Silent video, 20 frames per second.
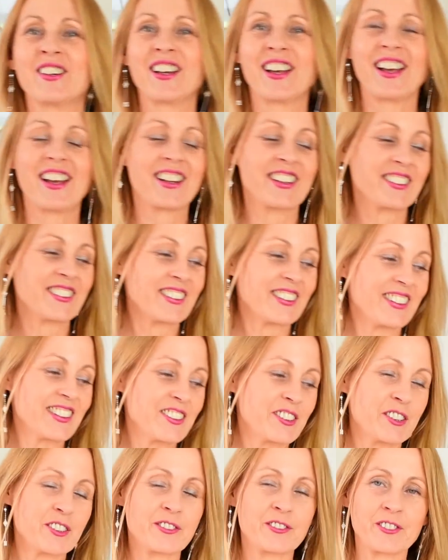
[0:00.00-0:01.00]
And
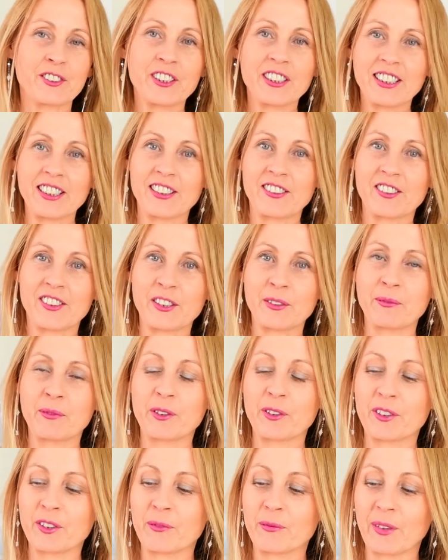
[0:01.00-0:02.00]
it's really
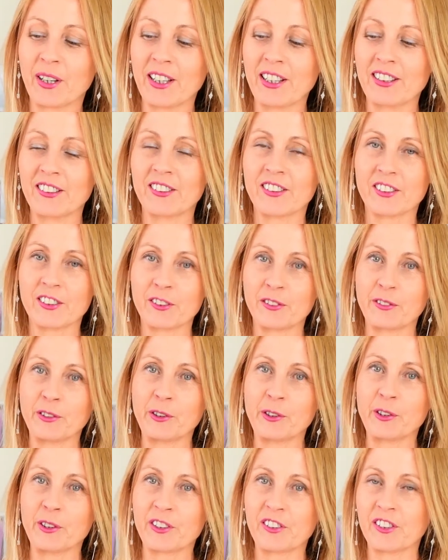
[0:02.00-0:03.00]
simple to make. It's just
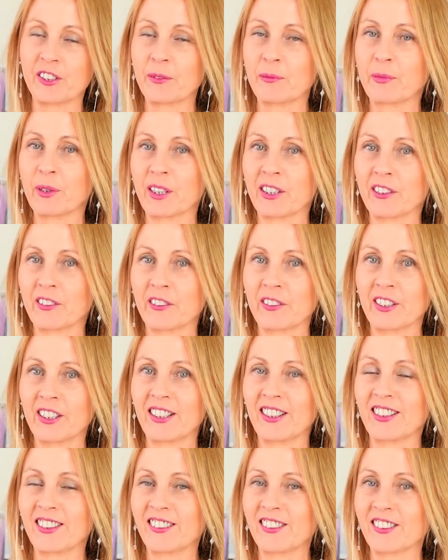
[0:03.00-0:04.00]
4 simple
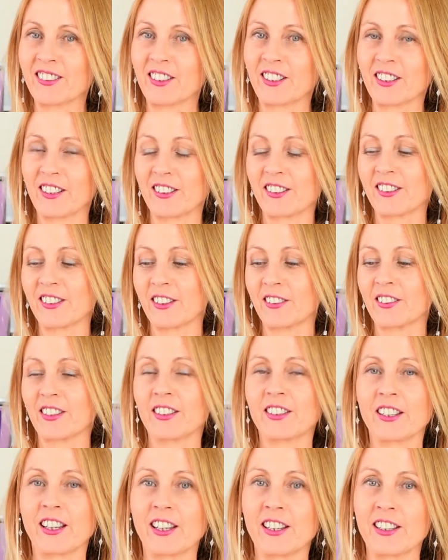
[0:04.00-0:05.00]
ingredients. Like I said, the
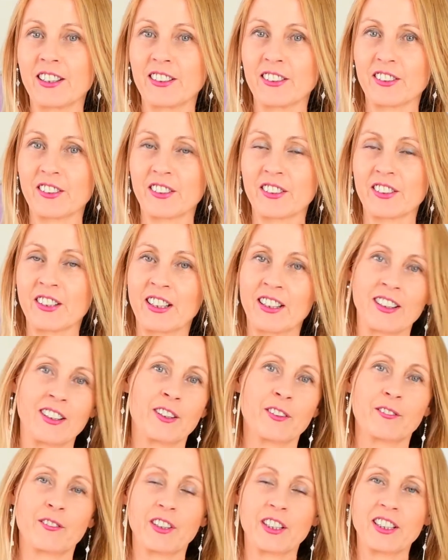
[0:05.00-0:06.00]
dates,
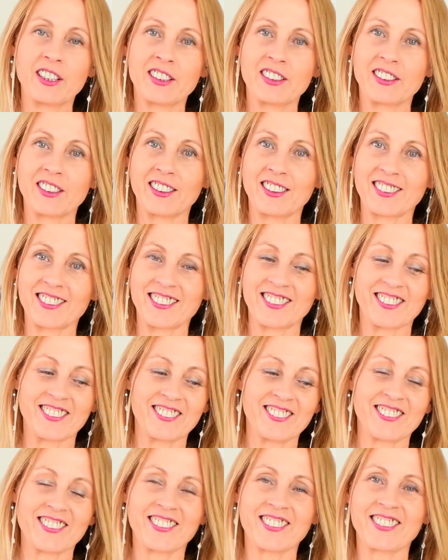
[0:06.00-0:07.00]
vegan dark
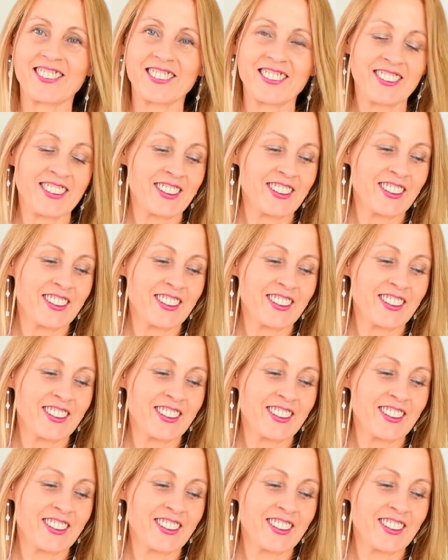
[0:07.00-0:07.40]
chocolate,